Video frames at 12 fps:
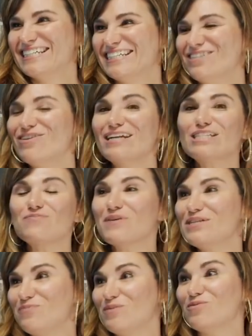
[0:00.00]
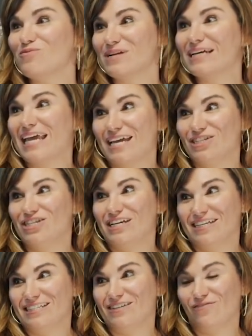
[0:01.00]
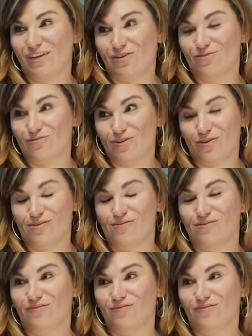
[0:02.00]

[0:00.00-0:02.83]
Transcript: You would explain to people what a cake shake is if they don't know.